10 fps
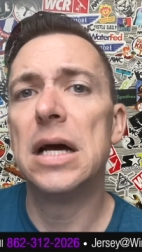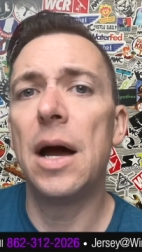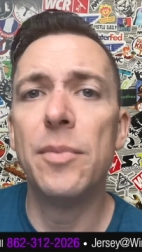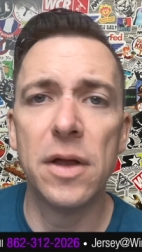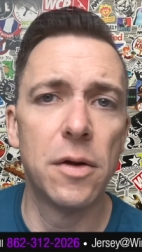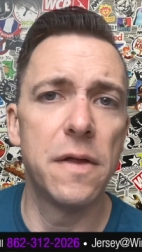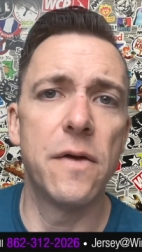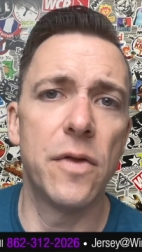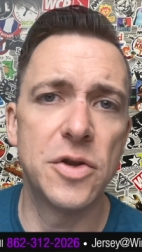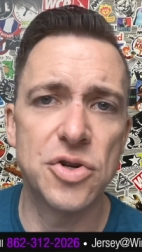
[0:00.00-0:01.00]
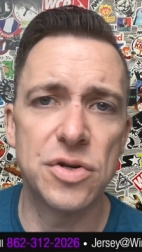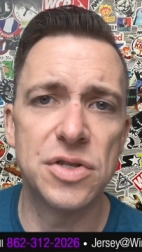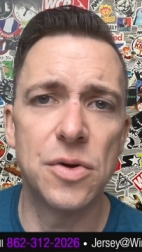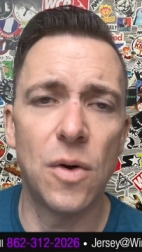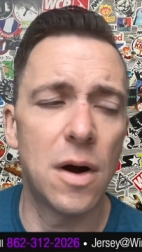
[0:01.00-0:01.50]
I'm literally the only jersey
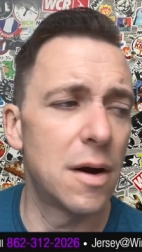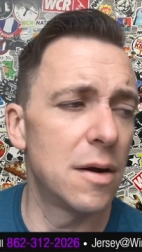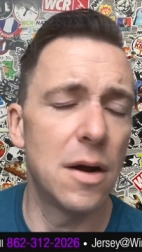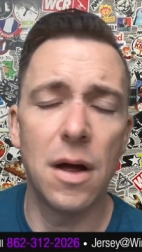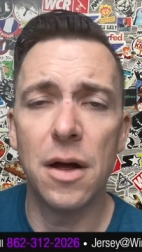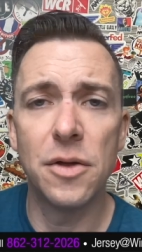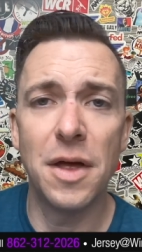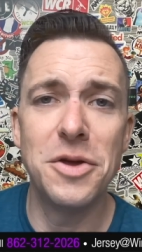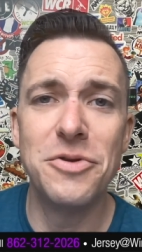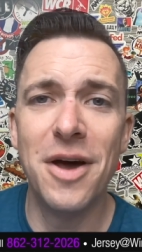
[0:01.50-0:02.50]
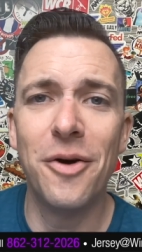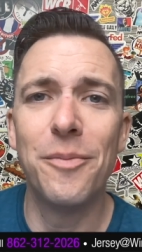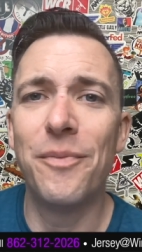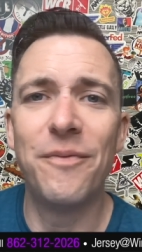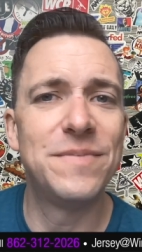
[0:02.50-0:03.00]
you are uh, that you know.